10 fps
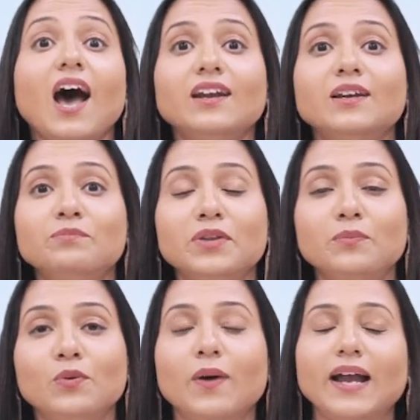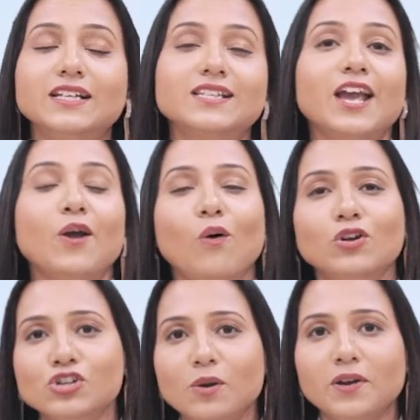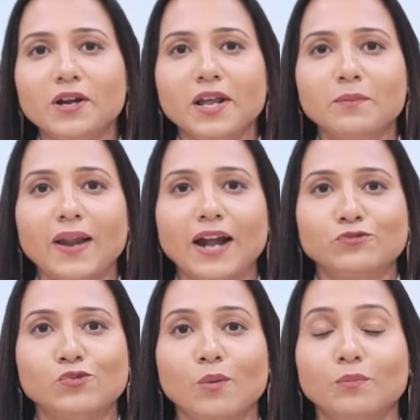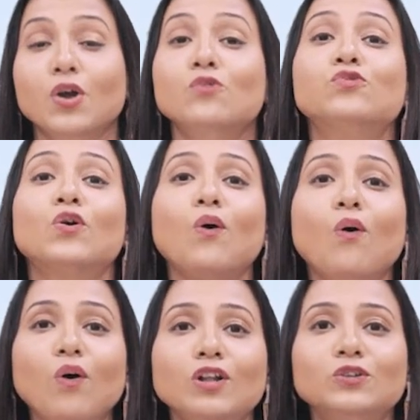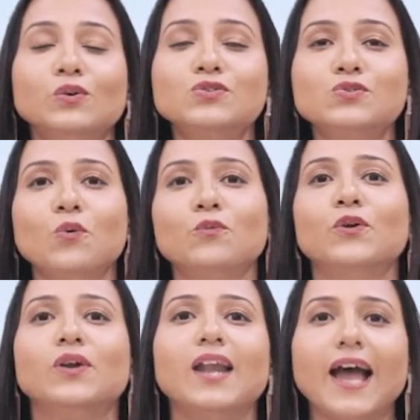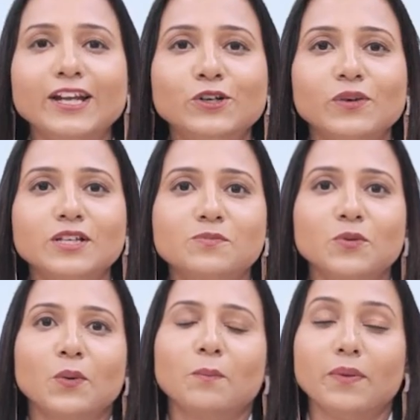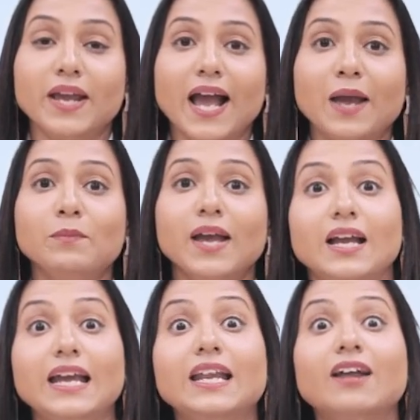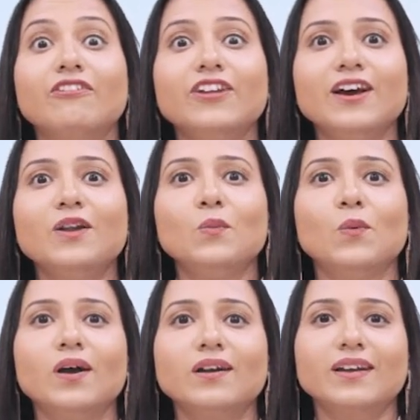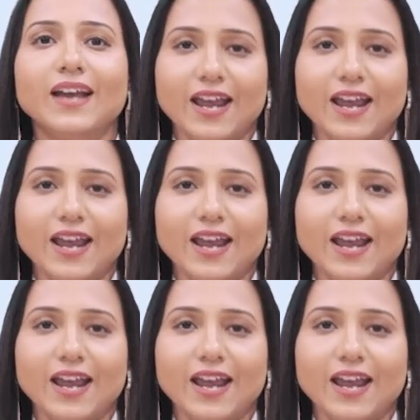our company provides an on-job learning platform for all those who would like to explore BIM in a real work